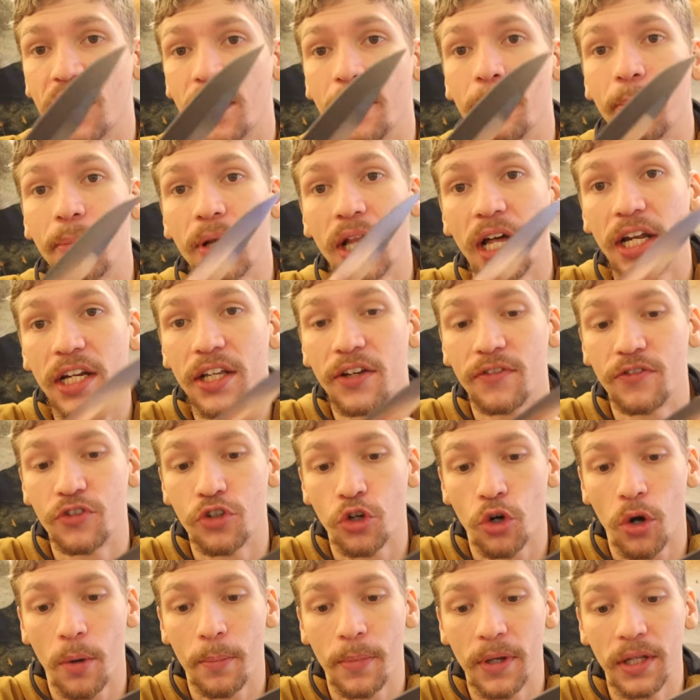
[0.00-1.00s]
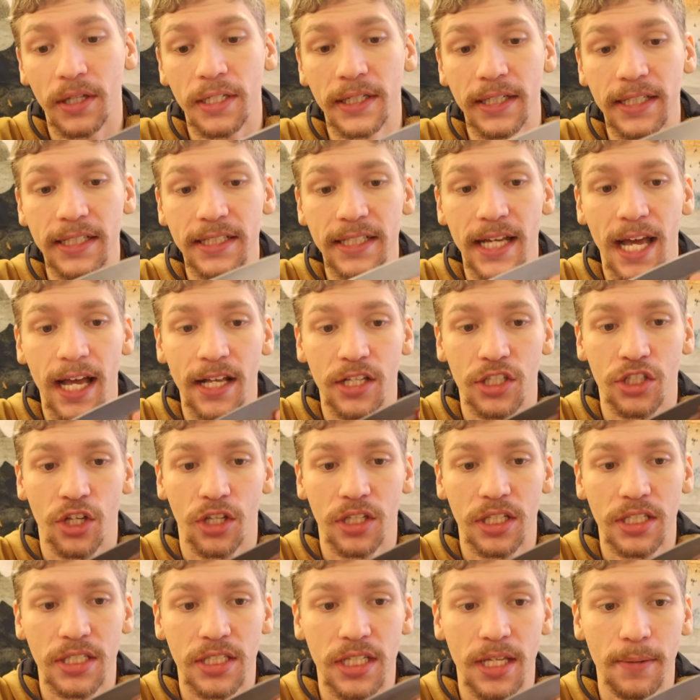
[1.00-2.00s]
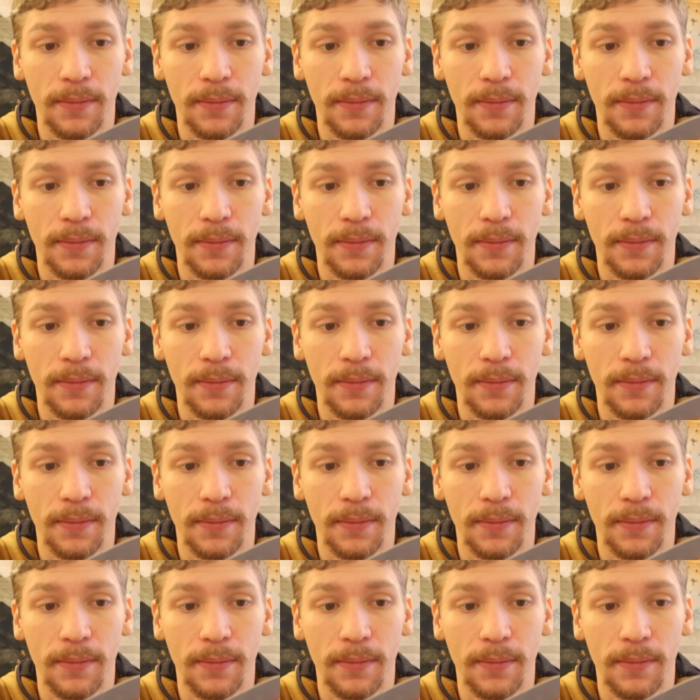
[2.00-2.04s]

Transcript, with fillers: done plenty of durability tests on the